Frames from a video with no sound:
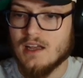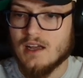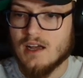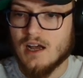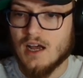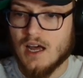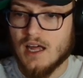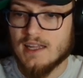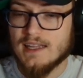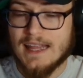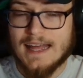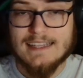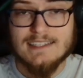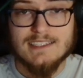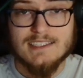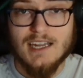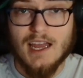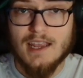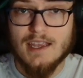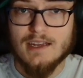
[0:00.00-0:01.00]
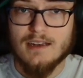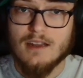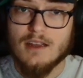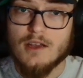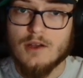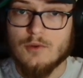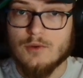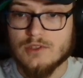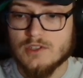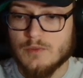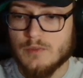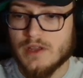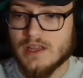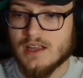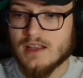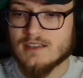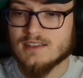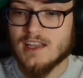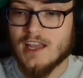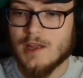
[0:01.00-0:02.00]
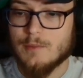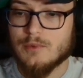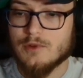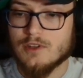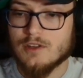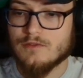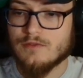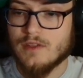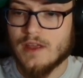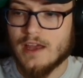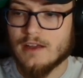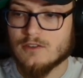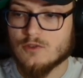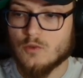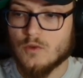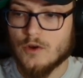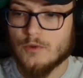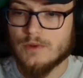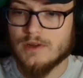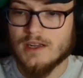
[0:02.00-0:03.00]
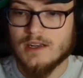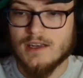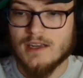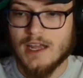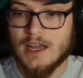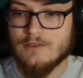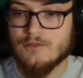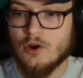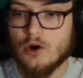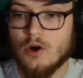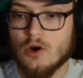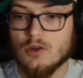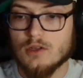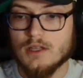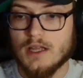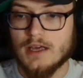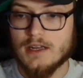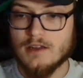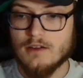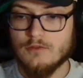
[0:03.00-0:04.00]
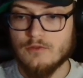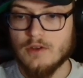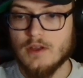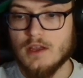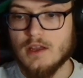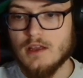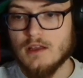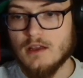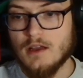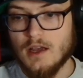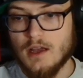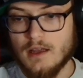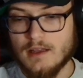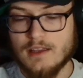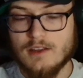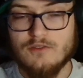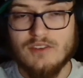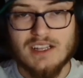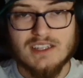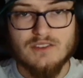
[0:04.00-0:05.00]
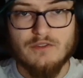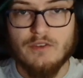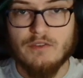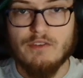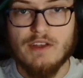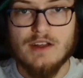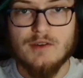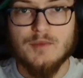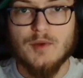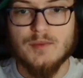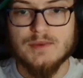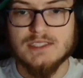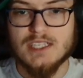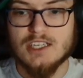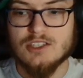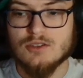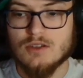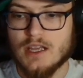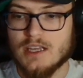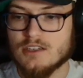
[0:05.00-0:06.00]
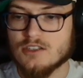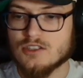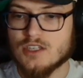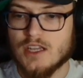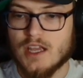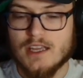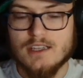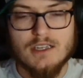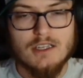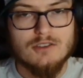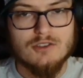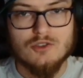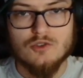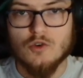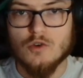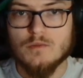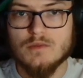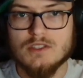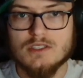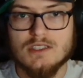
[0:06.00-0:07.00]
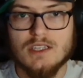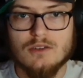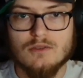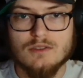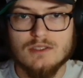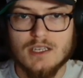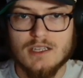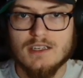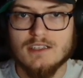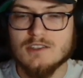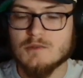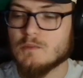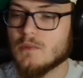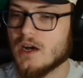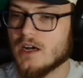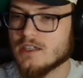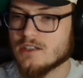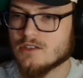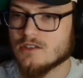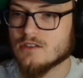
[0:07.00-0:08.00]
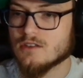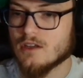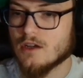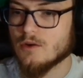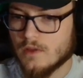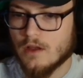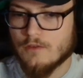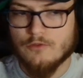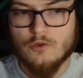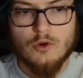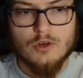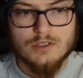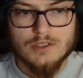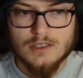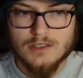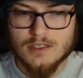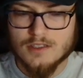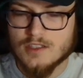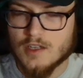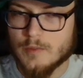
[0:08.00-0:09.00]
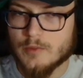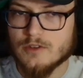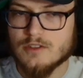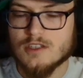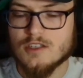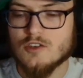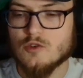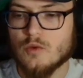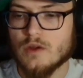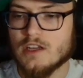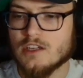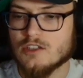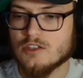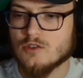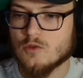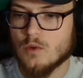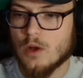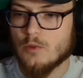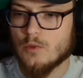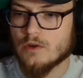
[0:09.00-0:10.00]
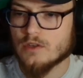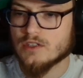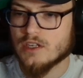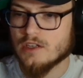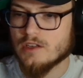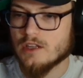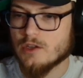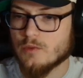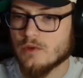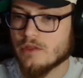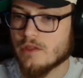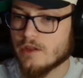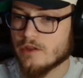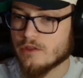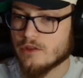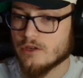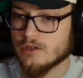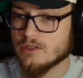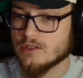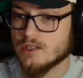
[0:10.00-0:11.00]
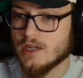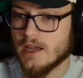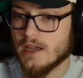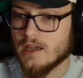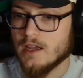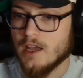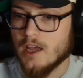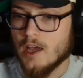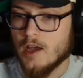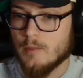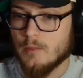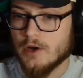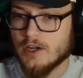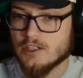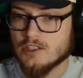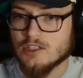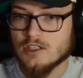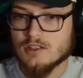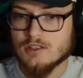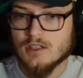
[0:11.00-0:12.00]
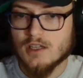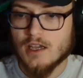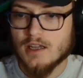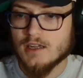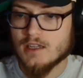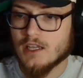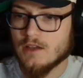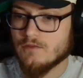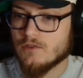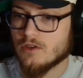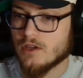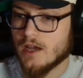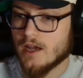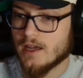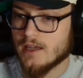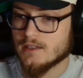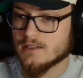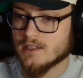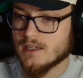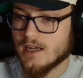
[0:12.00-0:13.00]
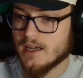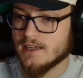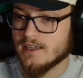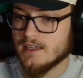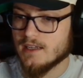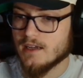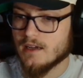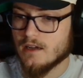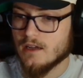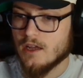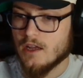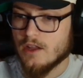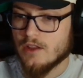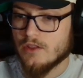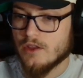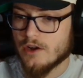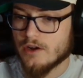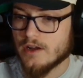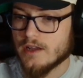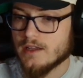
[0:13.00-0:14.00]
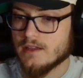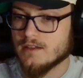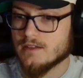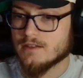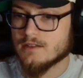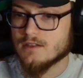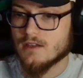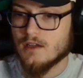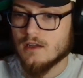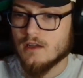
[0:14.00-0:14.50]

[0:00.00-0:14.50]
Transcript: last night was a big example of that, to where we didn't have a whole lot of convective available potential energy, and yet storms still did as much. So, of course, that's a separate situation to what we're dealing with on Thursday. But just to kind of give you guys an idea, there is